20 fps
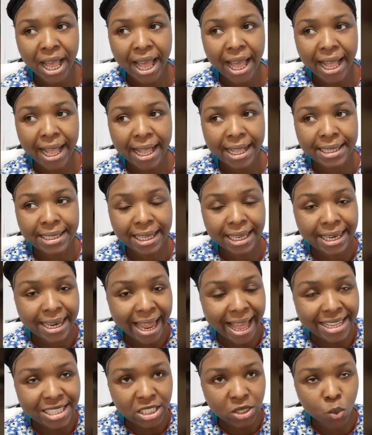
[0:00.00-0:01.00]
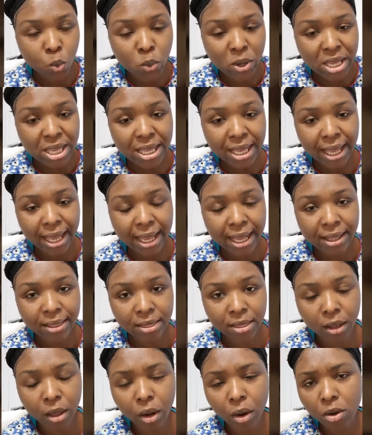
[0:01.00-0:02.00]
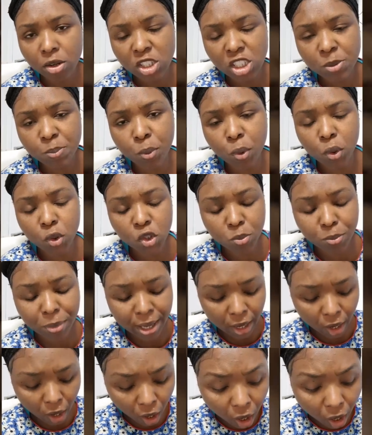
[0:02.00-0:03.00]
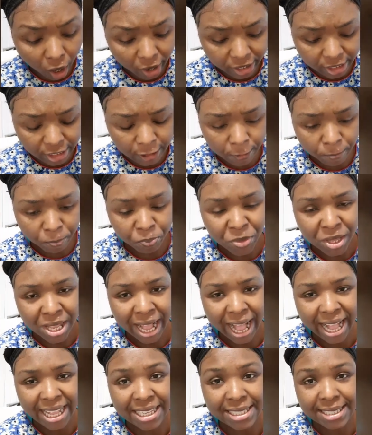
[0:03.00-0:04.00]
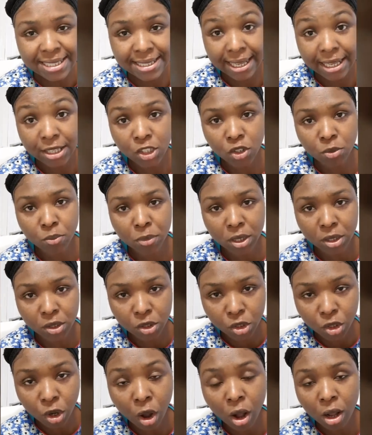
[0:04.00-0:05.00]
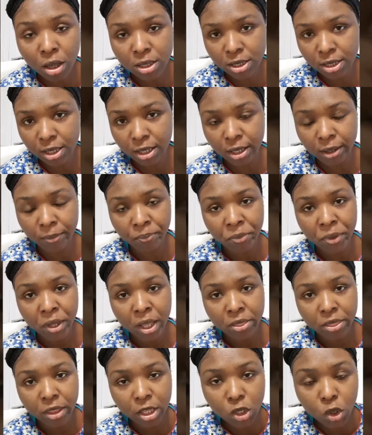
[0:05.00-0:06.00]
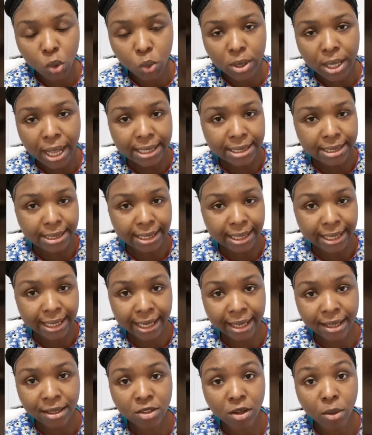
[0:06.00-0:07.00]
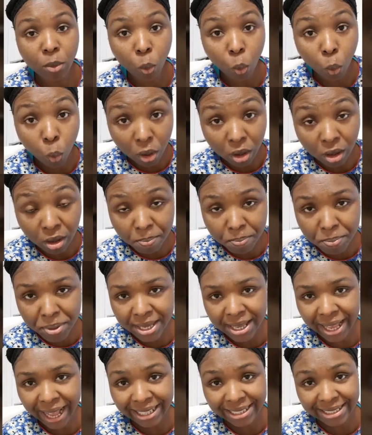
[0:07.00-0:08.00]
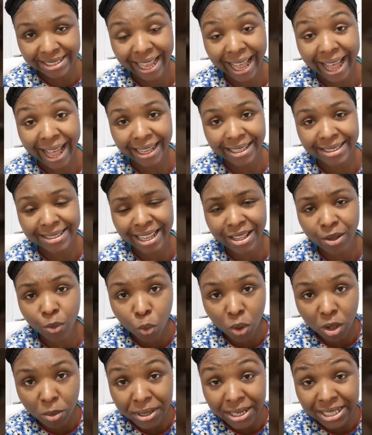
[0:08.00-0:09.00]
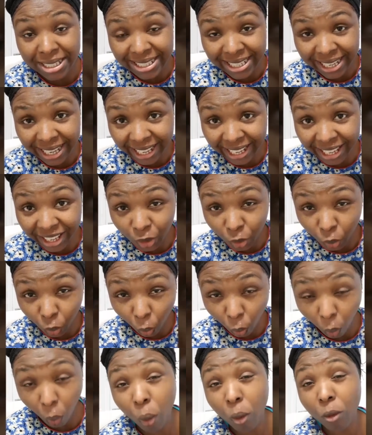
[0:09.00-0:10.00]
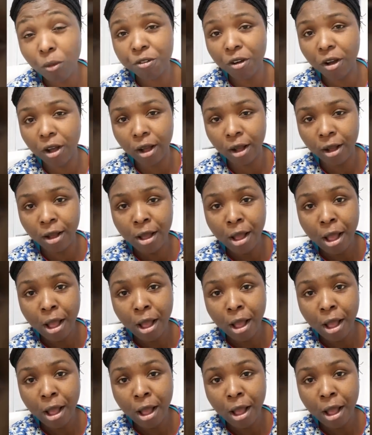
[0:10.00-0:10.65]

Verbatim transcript: And last weekend, the Lord spoke to my heart and He said to me, Daughter, the United Kingdom will be attacked and will be taken over